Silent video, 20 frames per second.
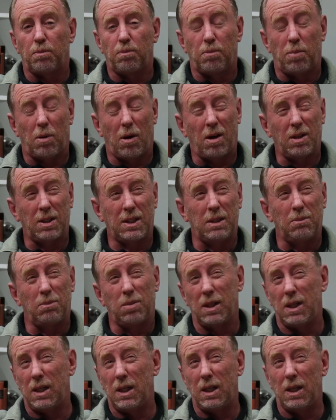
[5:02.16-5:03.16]

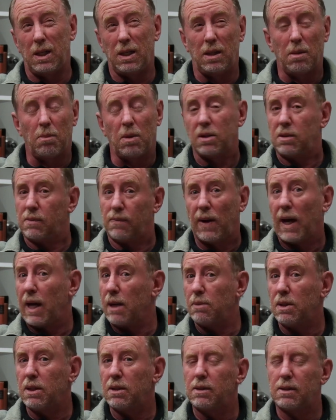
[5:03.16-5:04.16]
possibly the most
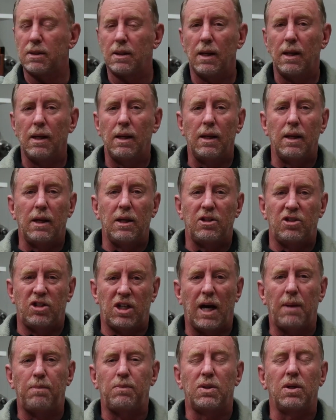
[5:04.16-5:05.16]
famous
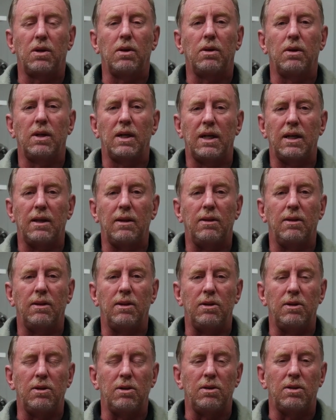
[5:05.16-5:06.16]
chapter in the
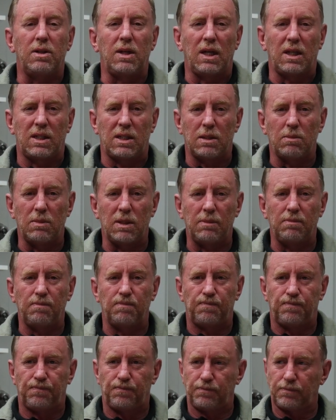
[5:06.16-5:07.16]
New Testament,
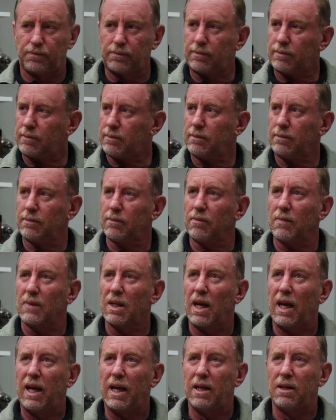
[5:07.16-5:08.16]

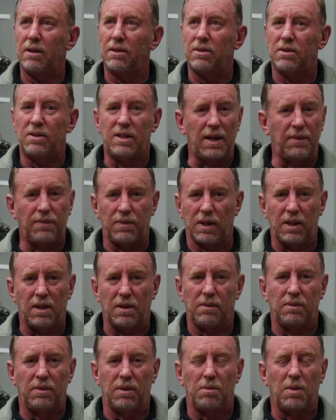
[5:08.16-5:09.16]
and definitely the,
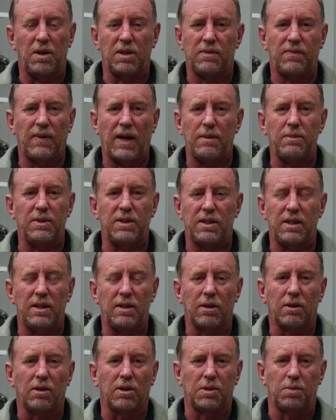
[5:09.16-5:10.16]
the most famous in the
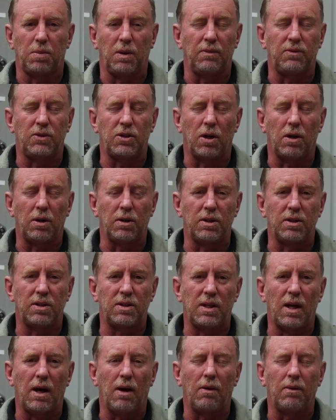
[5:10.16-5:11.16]
Gospel of John
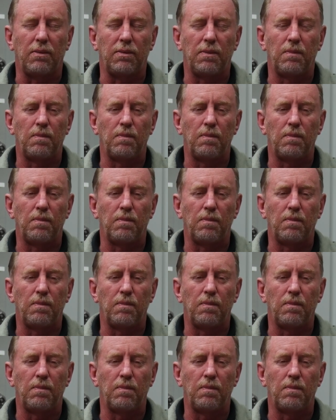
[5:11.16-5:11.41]
itself.